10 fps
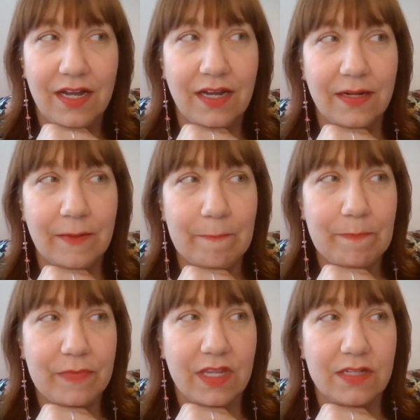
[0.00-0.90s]

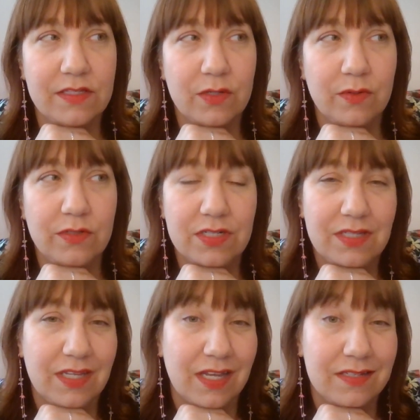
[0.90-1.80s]
And so
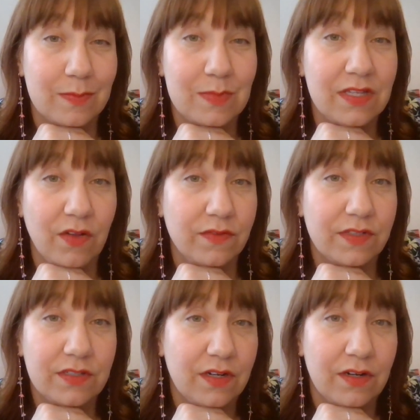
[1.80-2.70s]
just the eggs
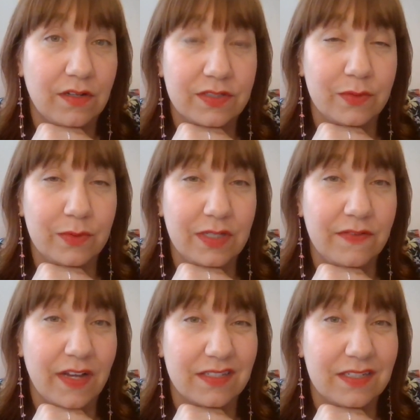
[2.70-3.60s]
themselves are also really
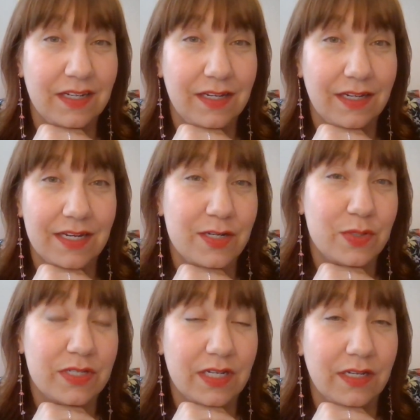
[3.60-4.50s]
fascinating and
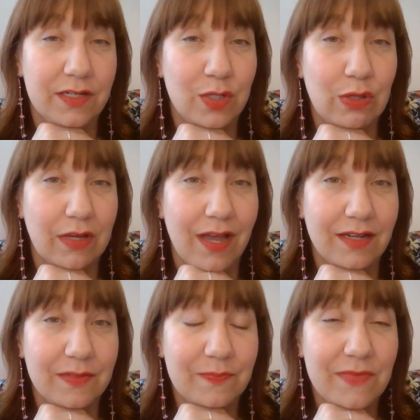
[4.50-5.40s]
interesting to look
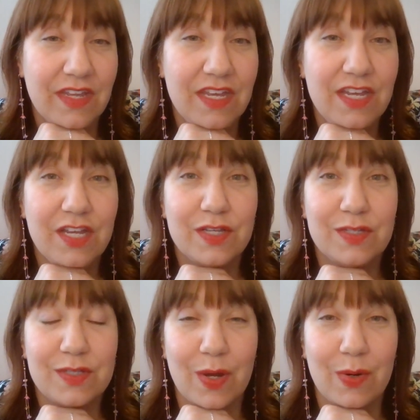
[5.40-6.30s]
at.
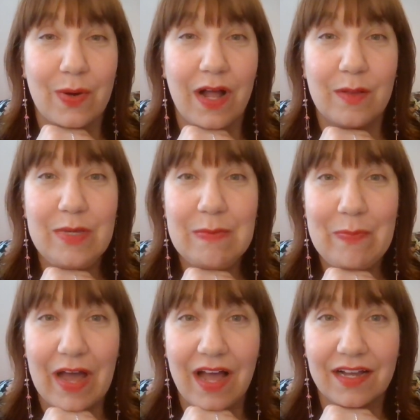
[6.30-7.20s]
So I'll be
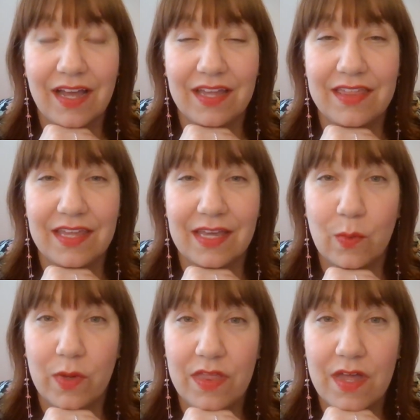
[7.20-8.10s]
back, I think,
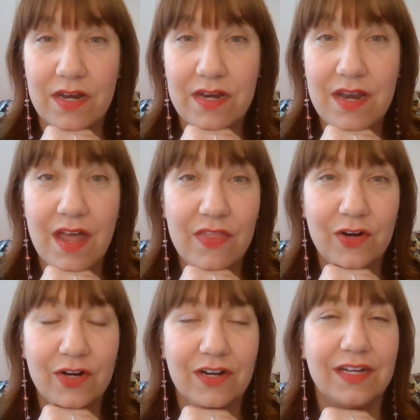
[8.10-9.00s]
with
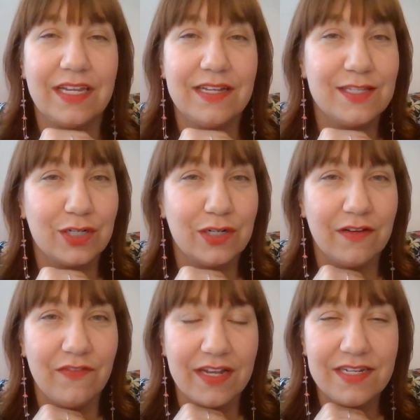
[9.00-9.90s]
another Easter
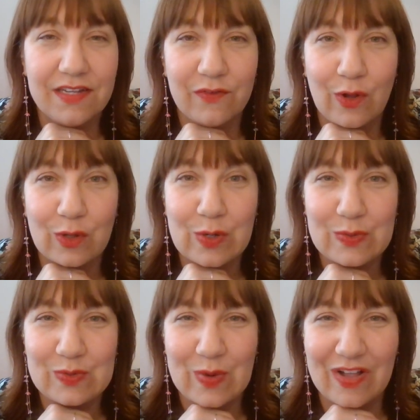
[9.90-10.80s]
event if all
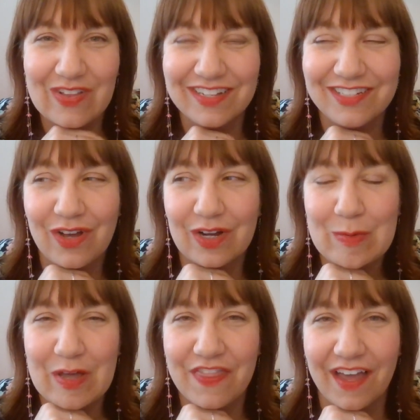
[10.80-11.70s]
goes well and talk
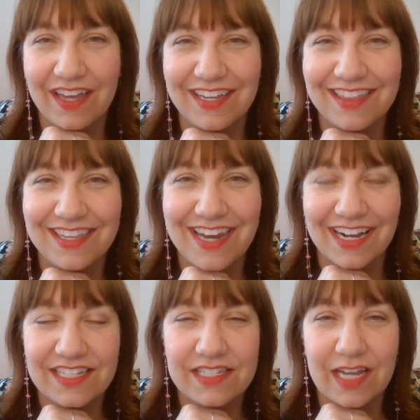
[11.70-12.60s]
about that in the
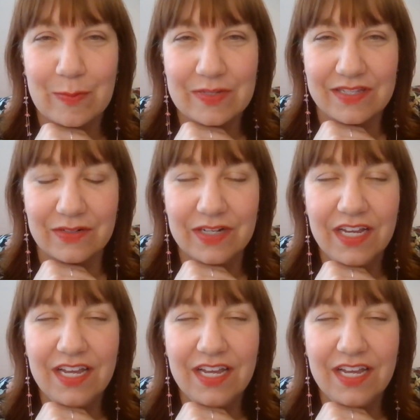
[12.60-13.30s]
next episode.